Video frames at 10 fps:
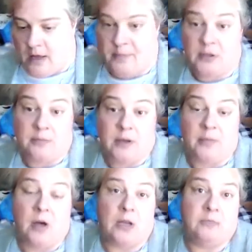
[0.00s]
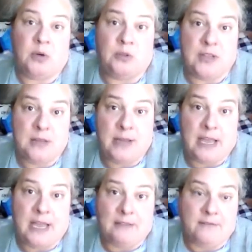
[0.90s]
put them up on both
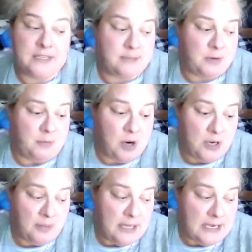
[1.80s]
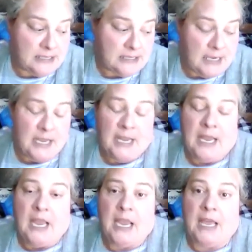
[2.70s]
eBay and Facebook Marketplace,
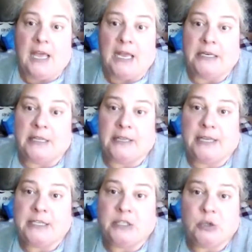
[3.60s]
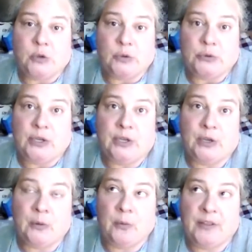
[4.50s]
and they sold
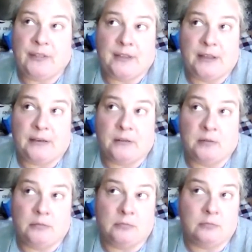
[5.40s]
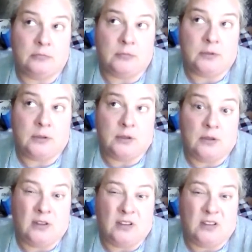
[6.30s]
within
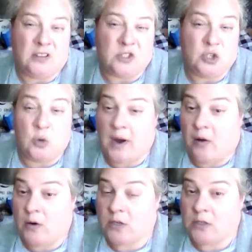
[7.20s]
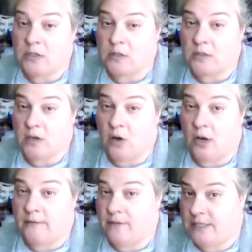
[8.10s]
2 hours
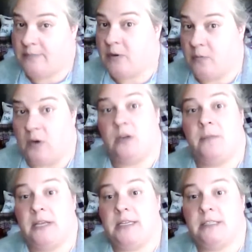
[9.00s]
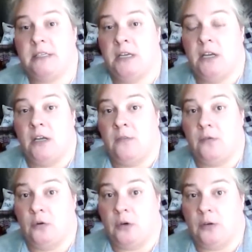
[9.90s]
on Facebook Marketplace
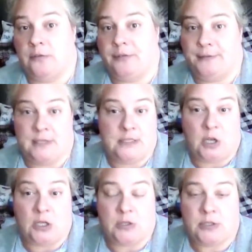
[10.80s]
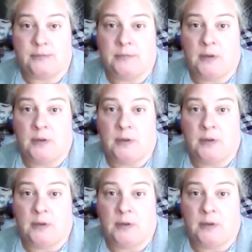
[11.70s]
for $15.